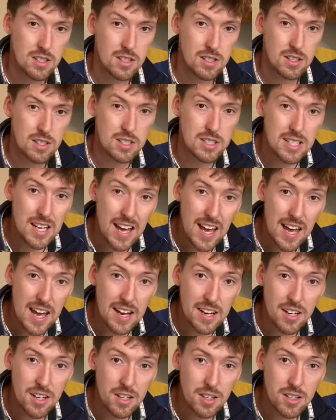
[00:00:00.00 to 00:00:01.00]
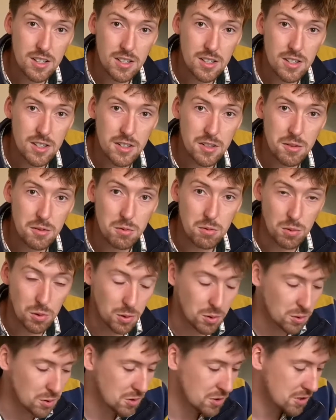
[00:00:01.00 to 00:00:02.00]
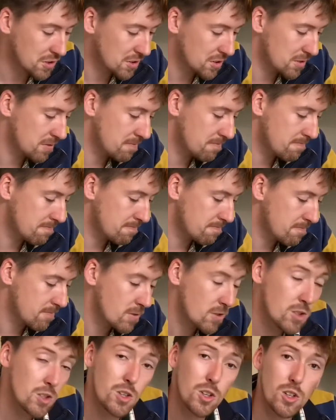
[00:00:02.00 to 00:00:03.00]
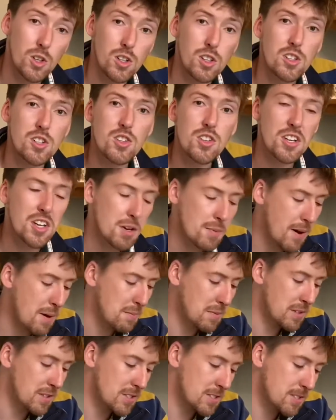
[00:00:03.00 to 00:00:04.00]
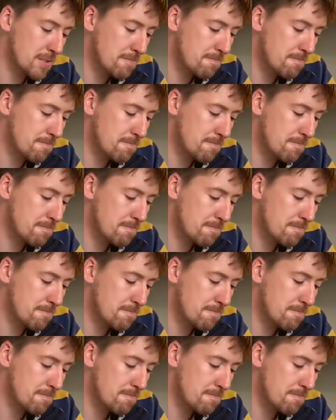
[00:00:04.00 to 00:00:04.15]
10 rules, called the commandments.